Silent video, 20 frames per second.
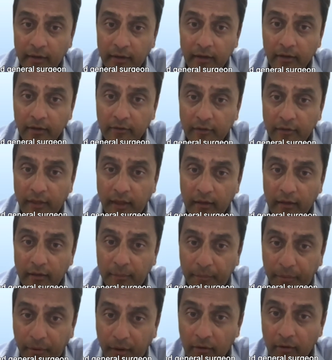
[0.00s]
so that the
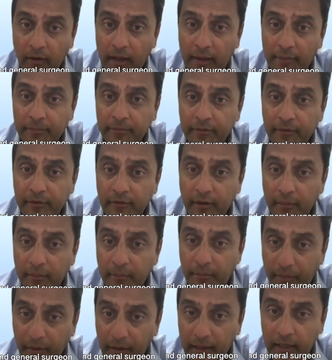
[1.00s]
prolapse is
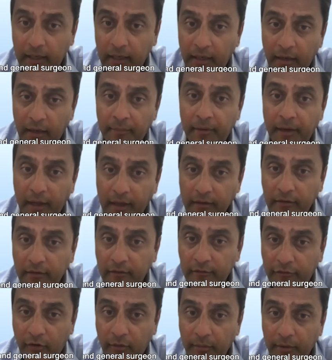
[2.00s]
completely eliminated
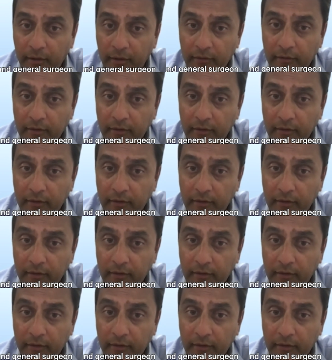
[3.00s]
from it.